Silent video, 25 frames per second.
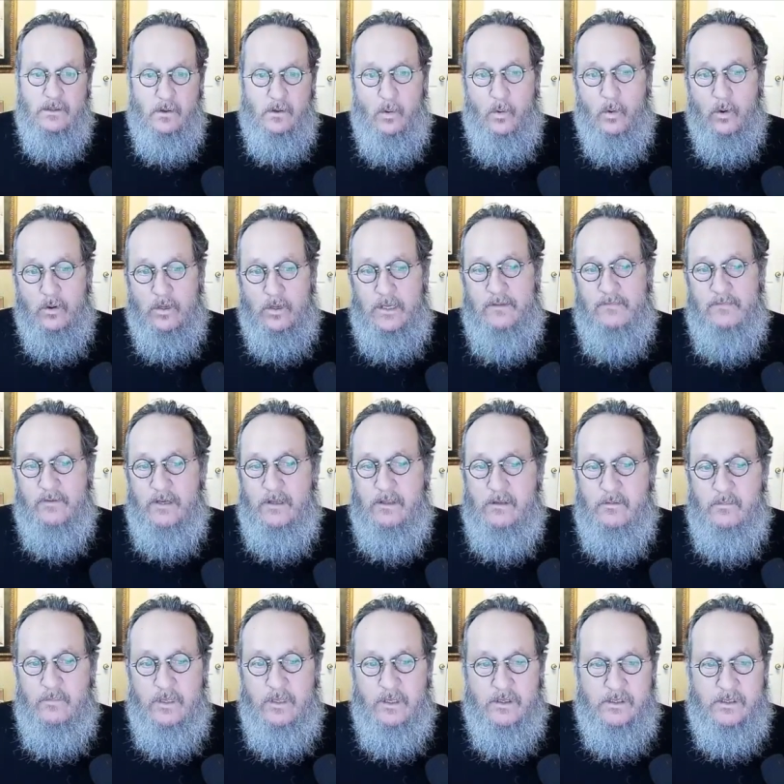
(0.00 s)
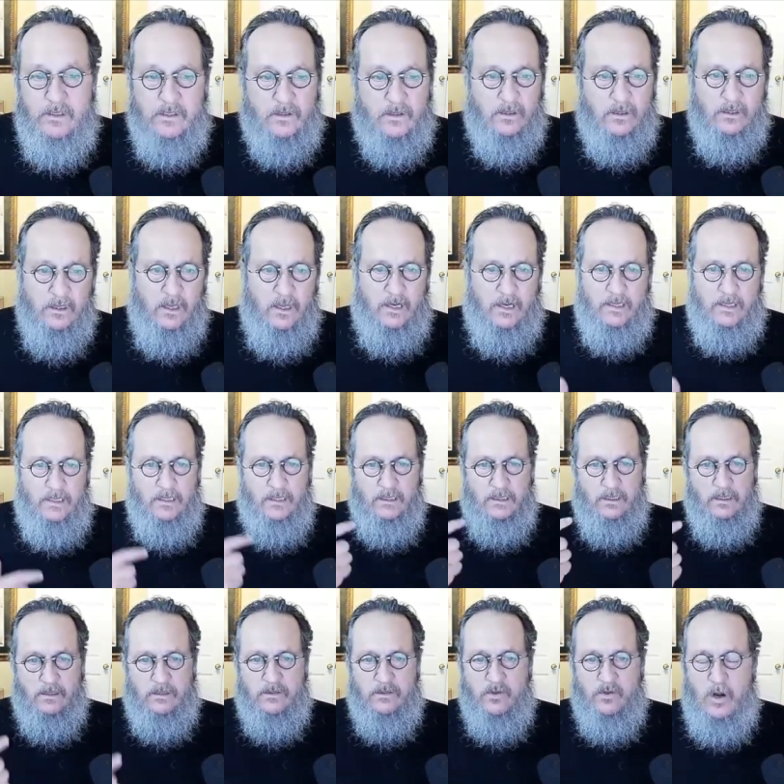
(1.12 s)
or even in the military, like
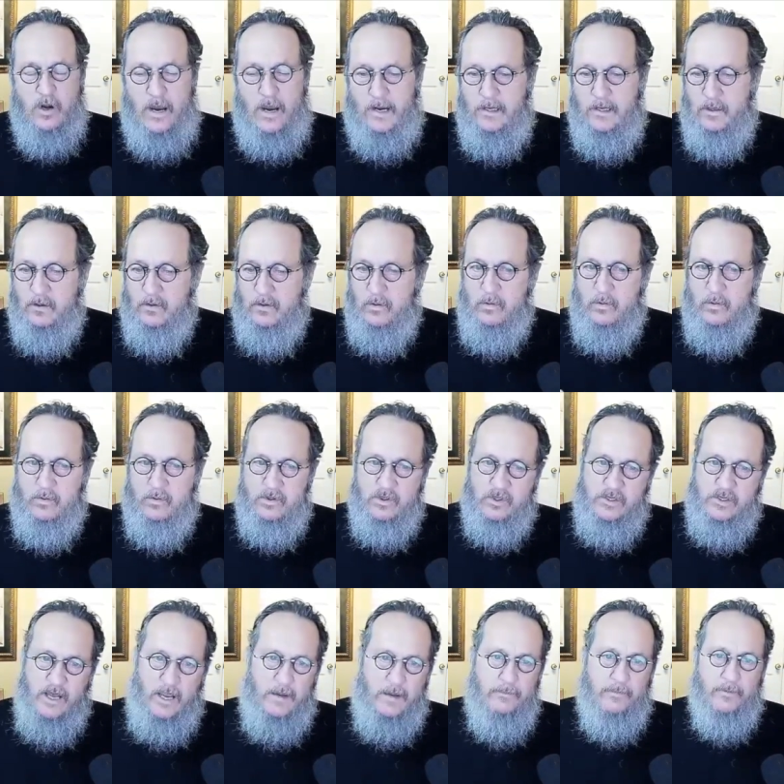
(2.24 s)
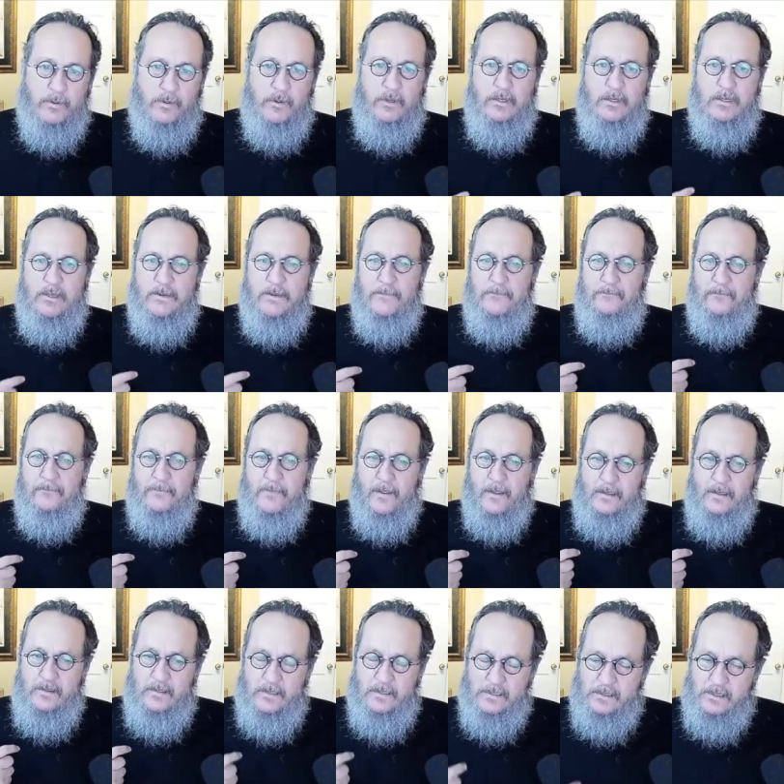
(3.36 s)
a tracker or a sniper,
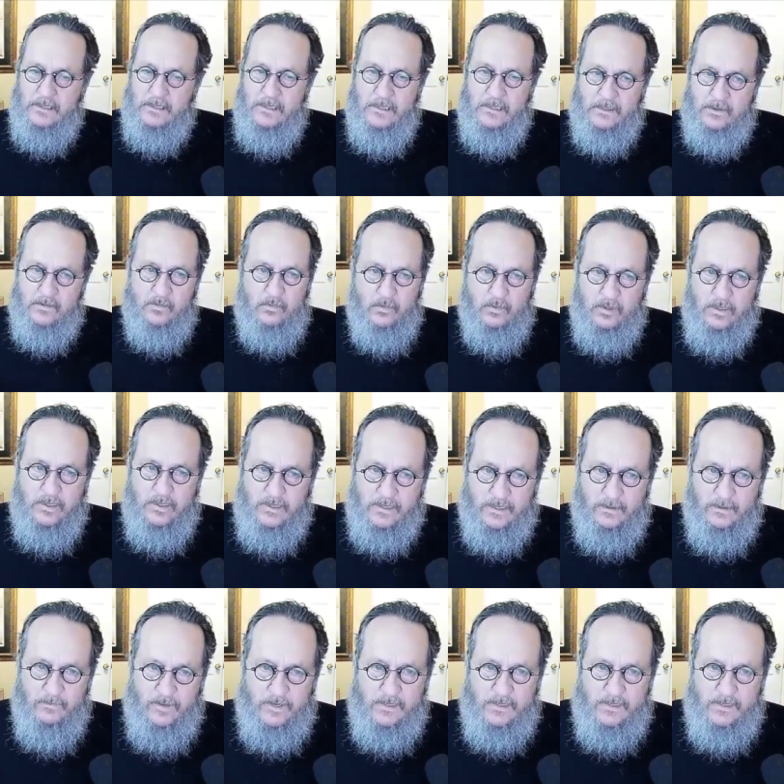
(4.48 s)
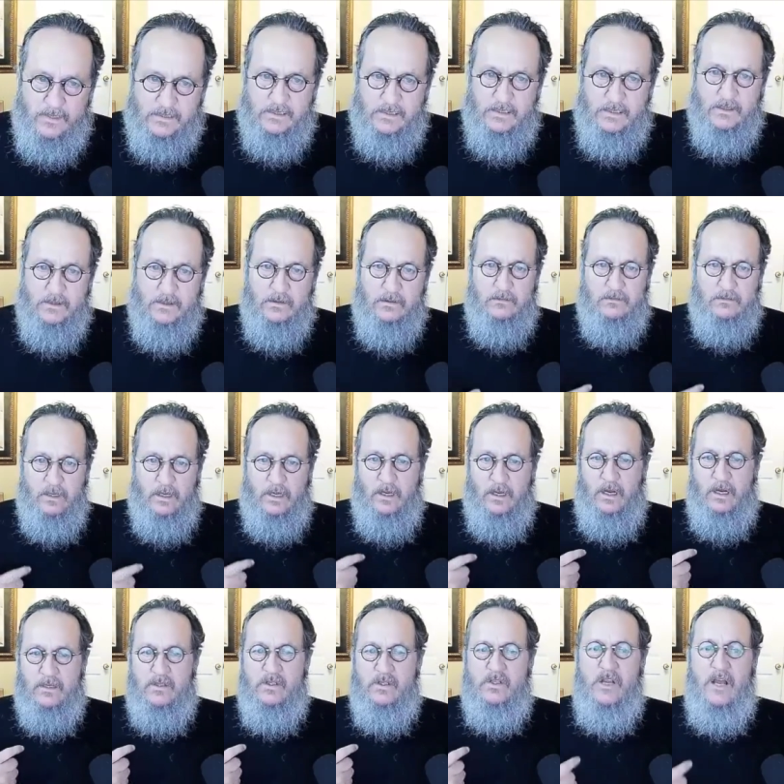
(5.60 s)
this is really an amazing deal. A,
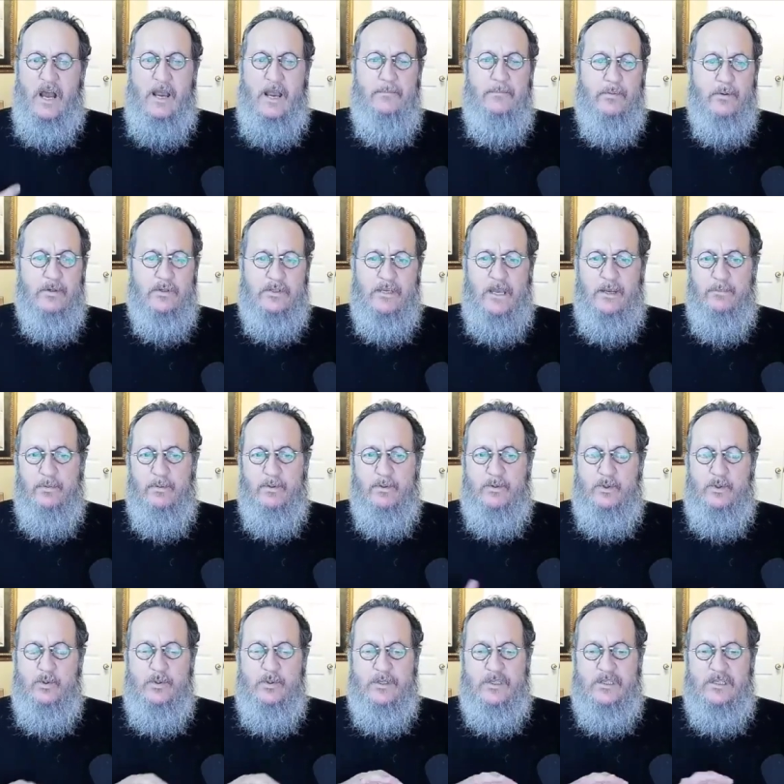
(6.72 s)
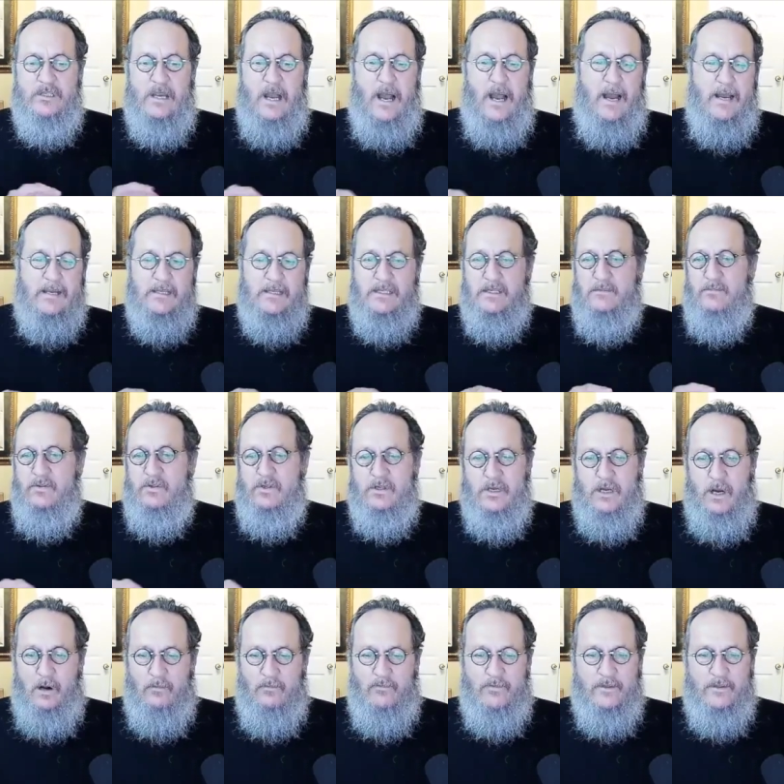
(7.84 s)
a sniper is able to disguise
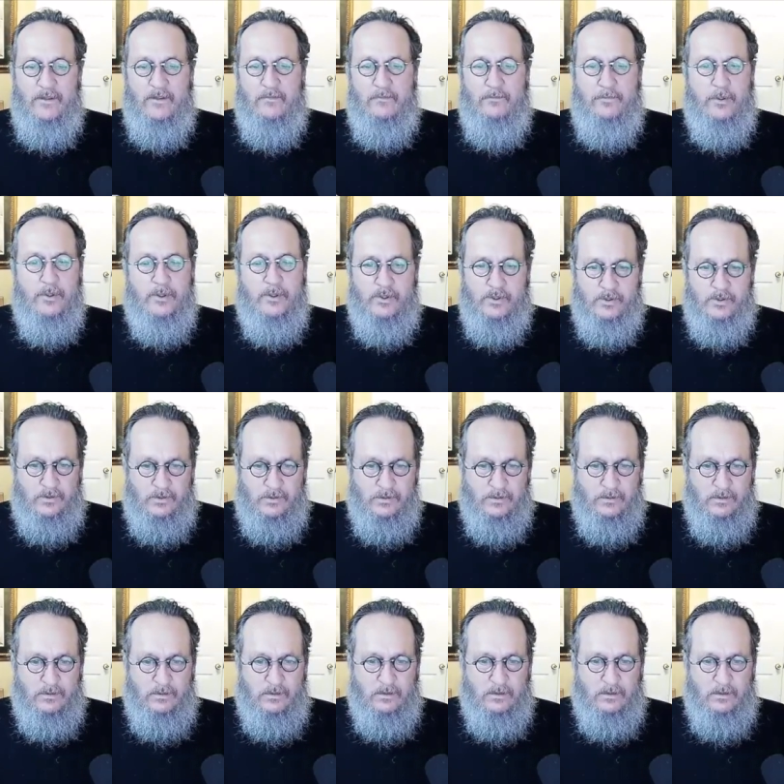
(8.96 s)
himself in the bushes.